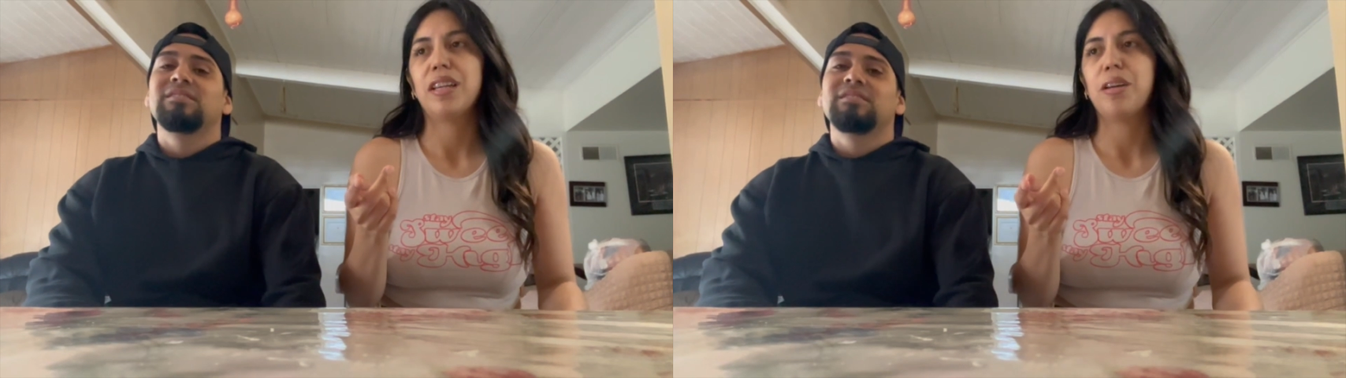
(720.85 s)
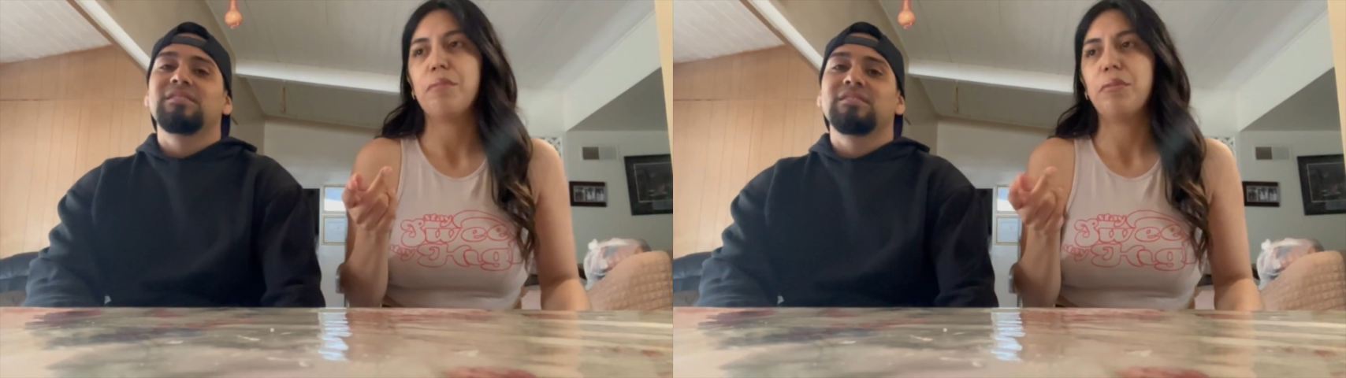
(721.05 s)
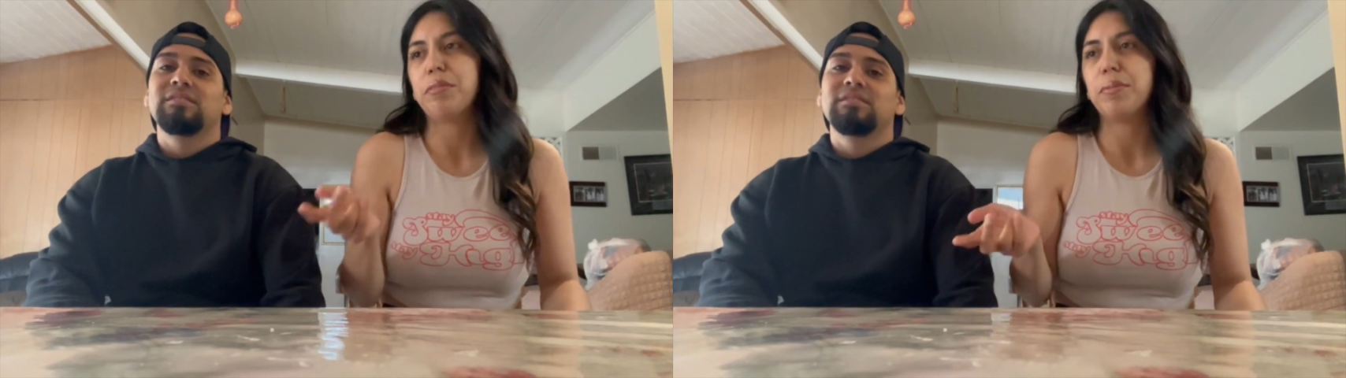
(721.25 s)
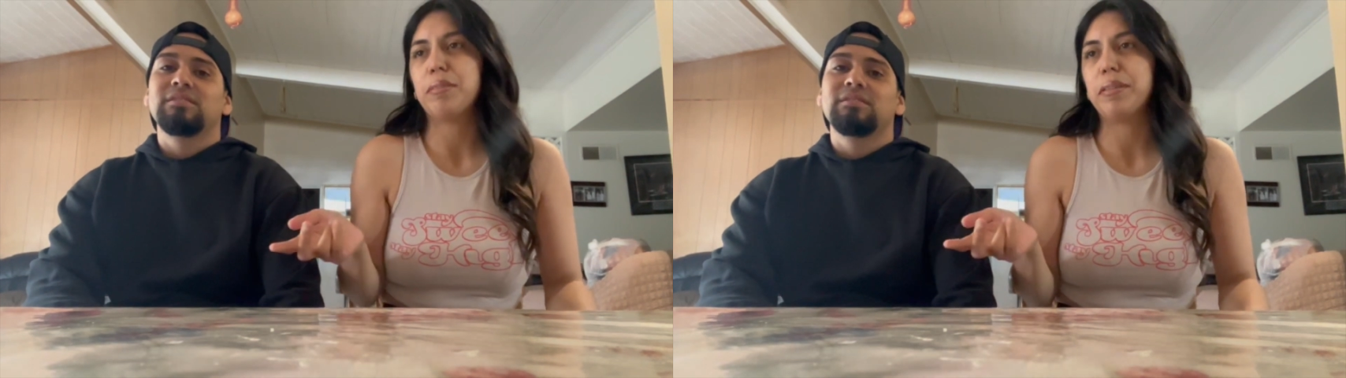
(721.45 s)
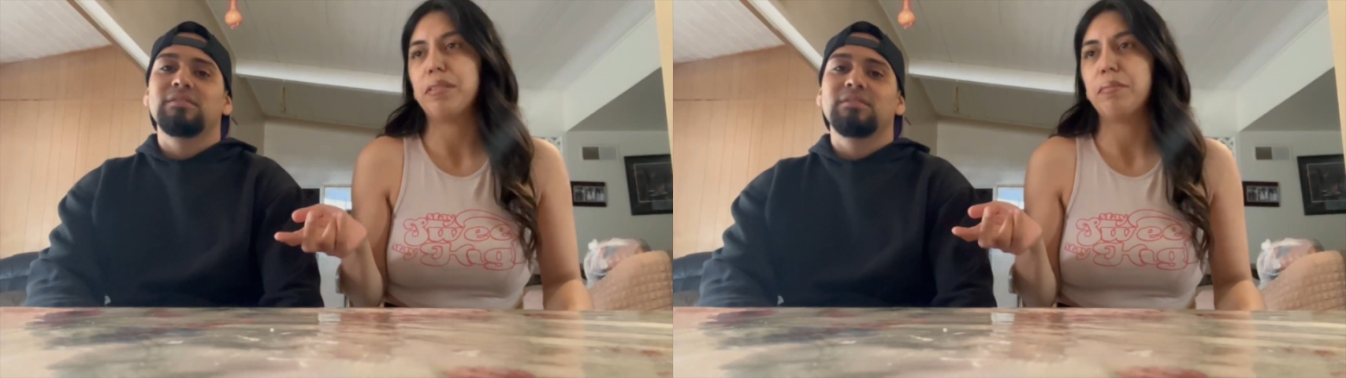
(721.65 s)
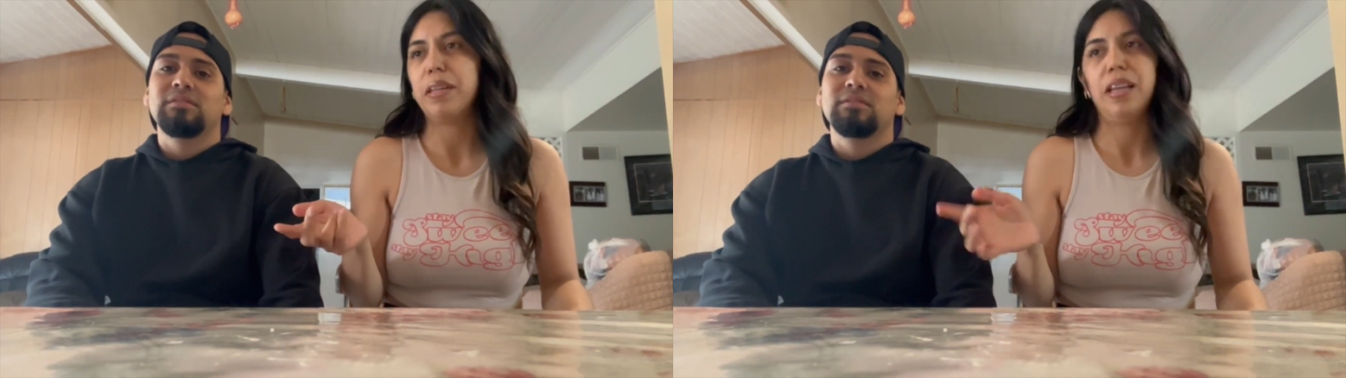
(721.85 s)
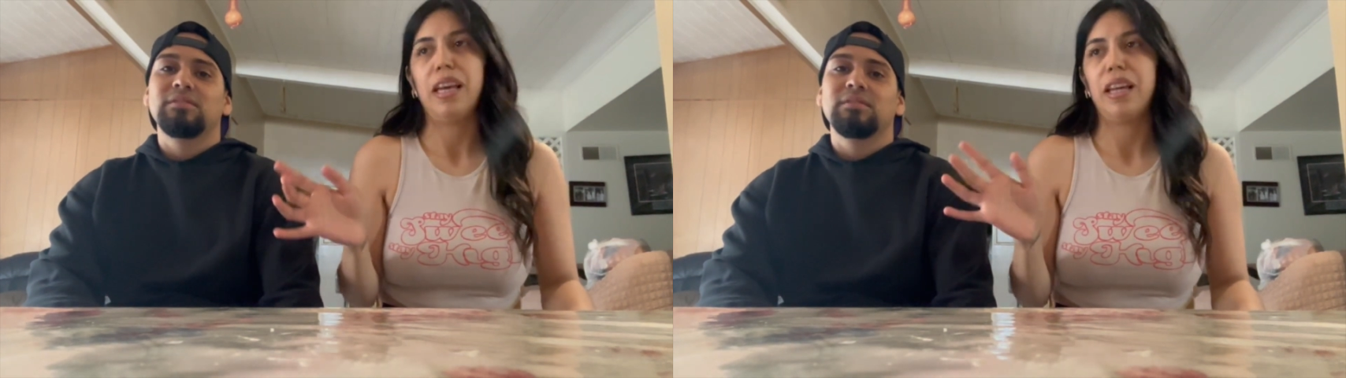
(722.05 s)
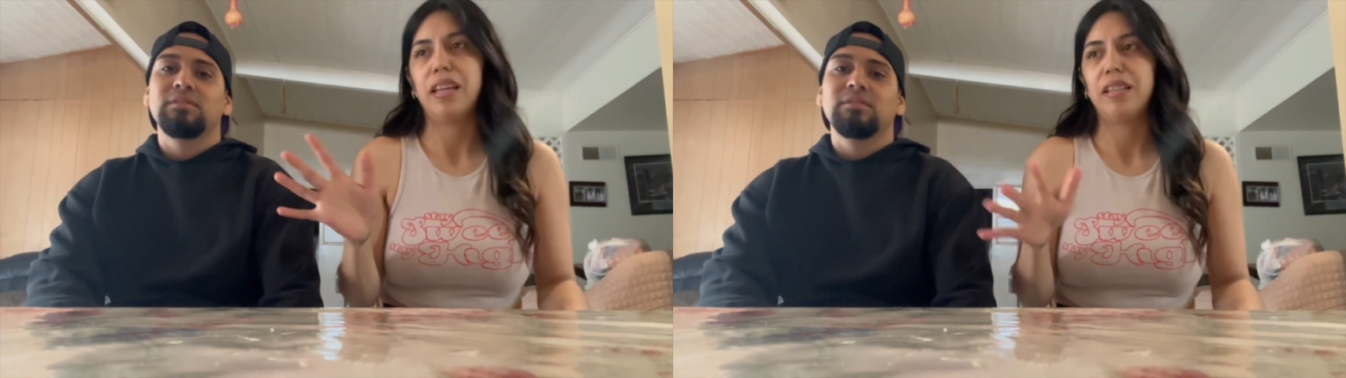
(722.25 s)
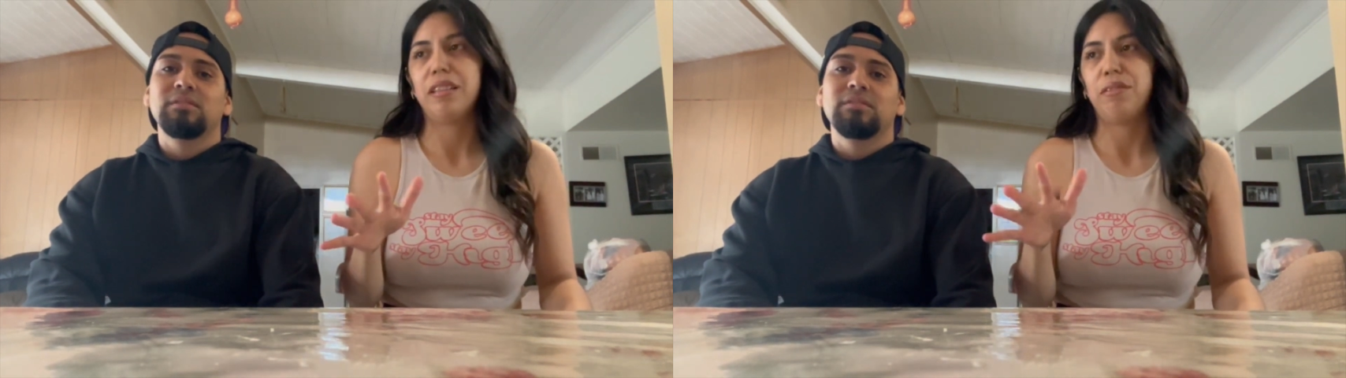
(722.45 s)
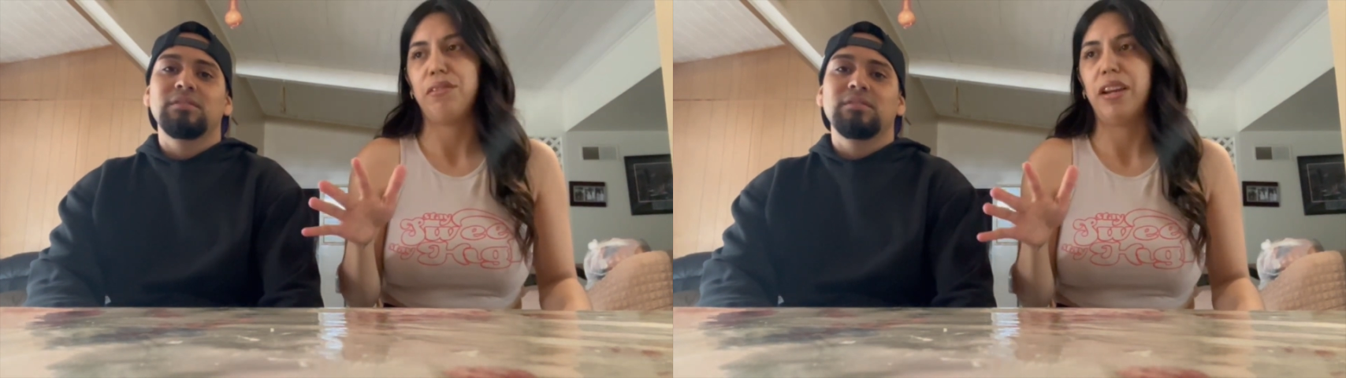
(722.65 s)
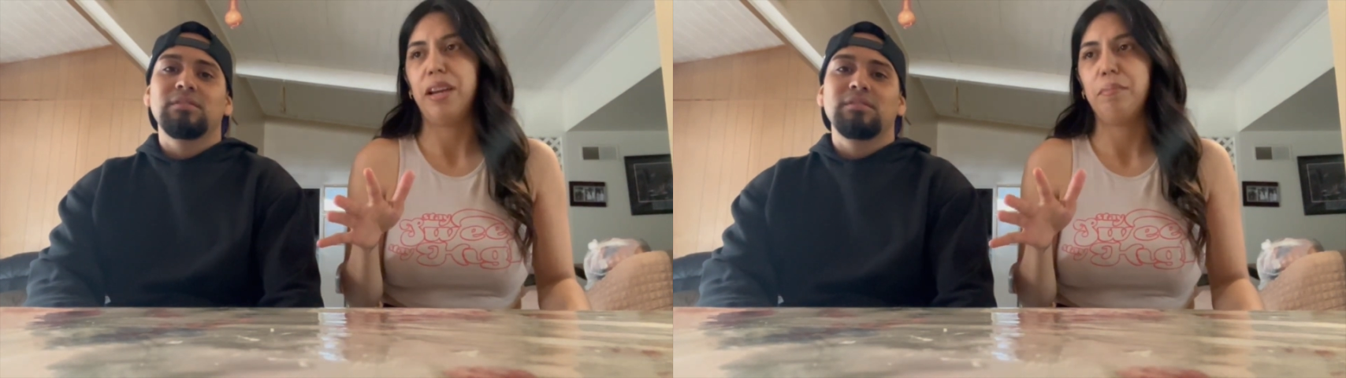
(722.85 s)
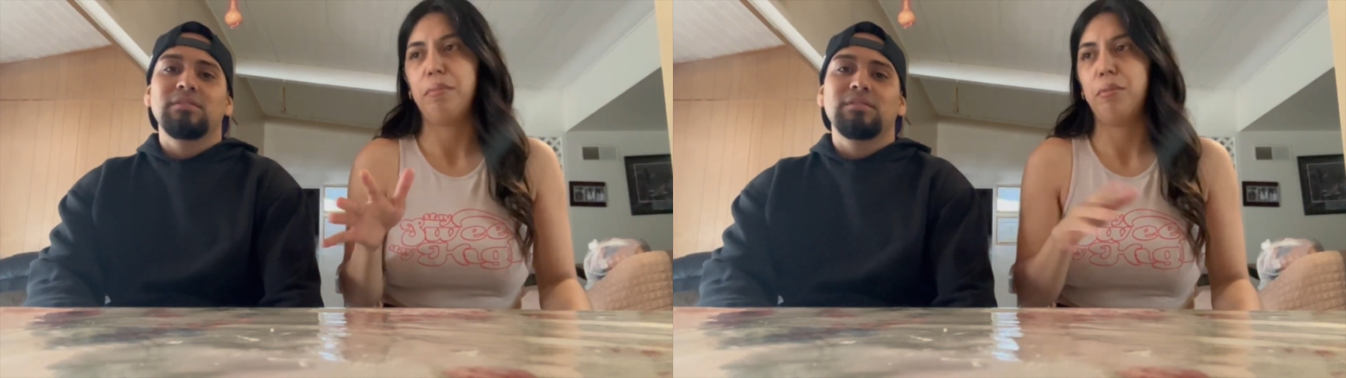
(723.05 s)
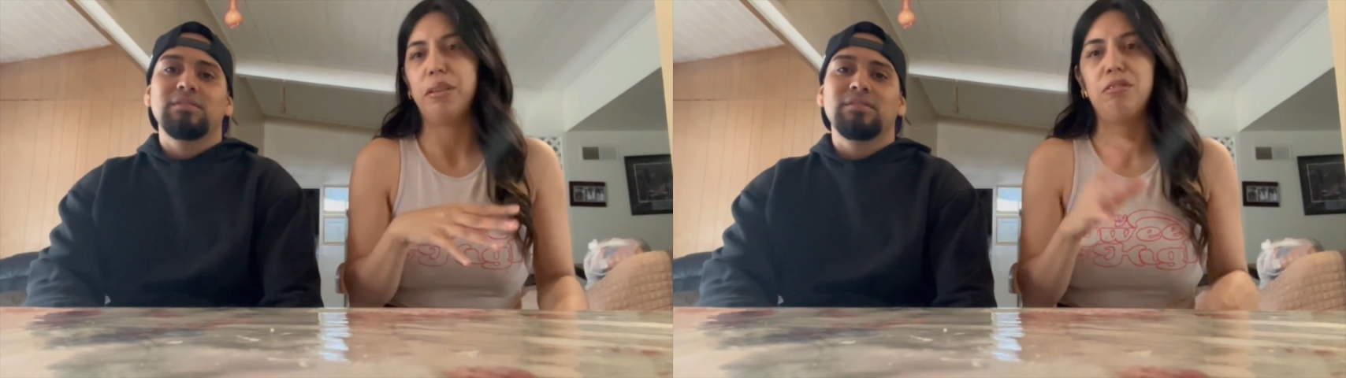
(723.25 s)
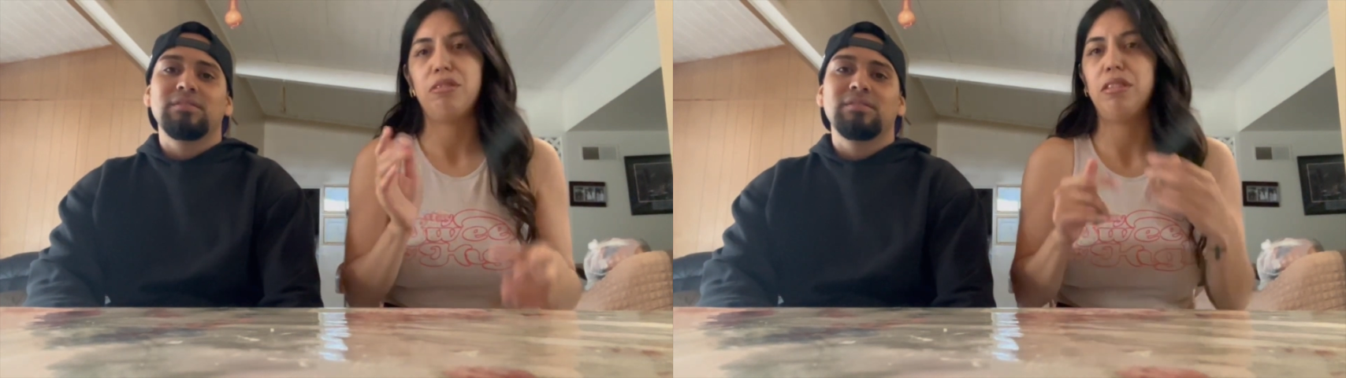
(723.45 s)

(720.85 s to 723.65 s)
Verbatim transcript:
Speaker 1: it was supposed to be something like different, but we just